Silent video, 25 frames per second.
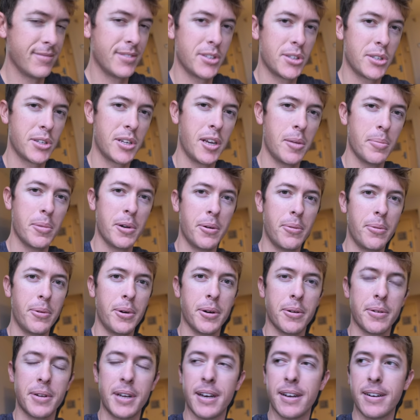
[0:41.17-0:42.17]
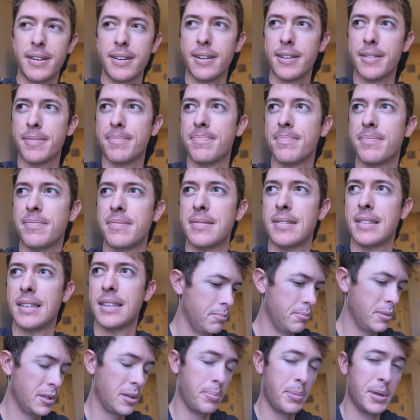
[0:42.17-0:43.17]
Just keeping it real down here.
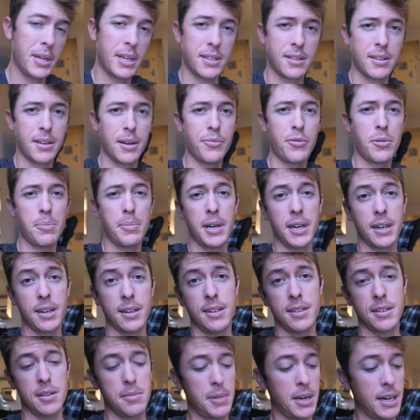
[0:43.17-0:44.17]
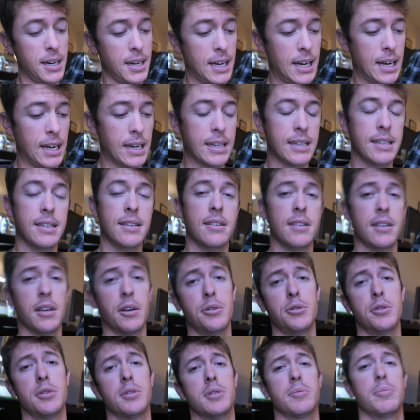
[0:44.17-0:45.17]
But the biggest comfort mechanism I got is
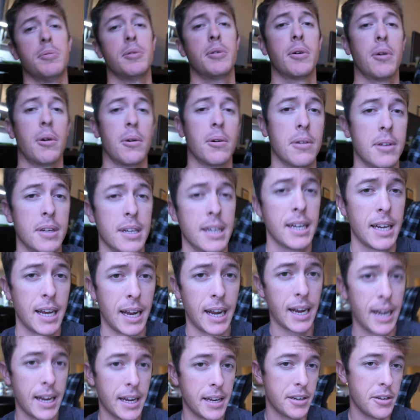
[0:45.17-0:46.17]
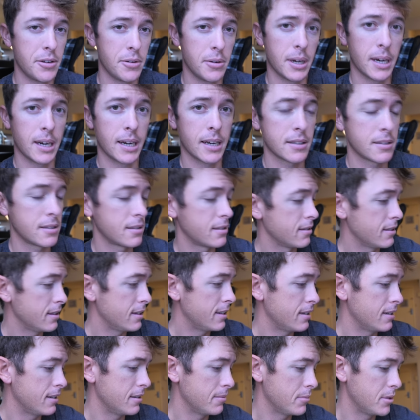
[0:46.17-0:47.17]
Ocean Spoon Girl and you guys.
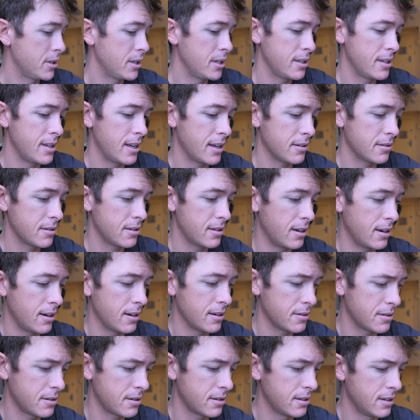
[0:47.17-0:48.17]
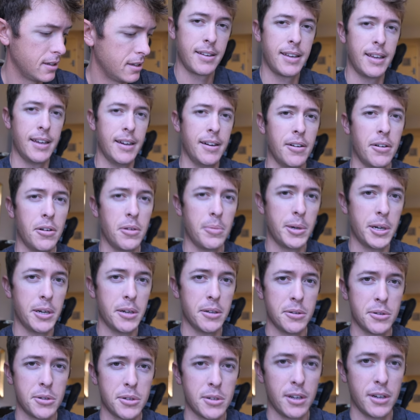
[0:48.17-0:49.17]
She's downstairs getting all my
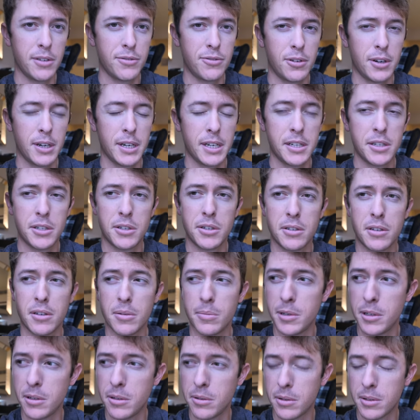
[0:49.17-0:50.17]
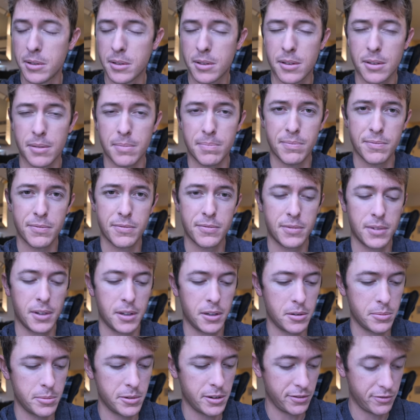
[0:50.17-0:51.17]
other stuff ready. She's gonna be doing some
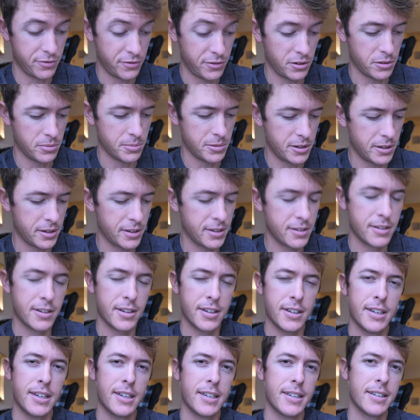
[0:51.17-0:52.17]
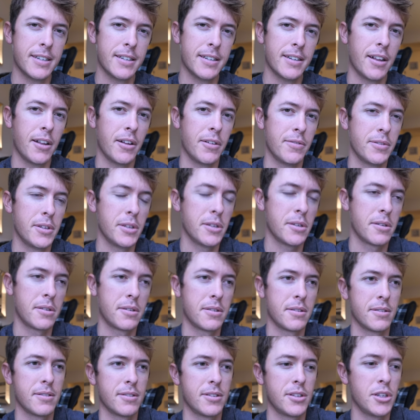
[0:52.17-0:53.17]
little bit of filming of
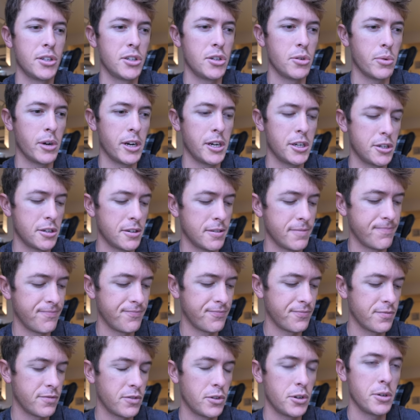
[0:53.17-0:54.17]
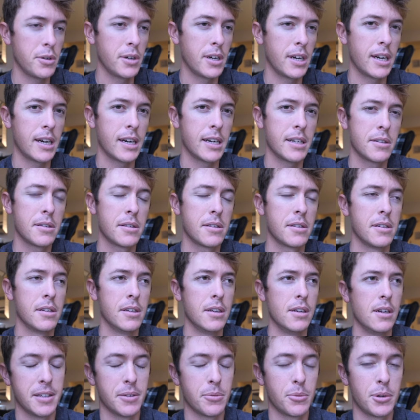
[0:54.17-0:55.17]
this situation for you guys.
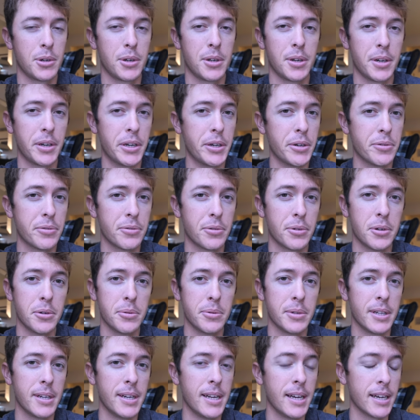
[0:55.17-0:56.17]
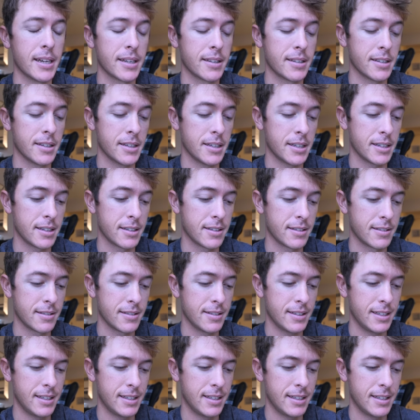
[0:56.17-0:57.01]
And then we're gonna go through with the dang thing.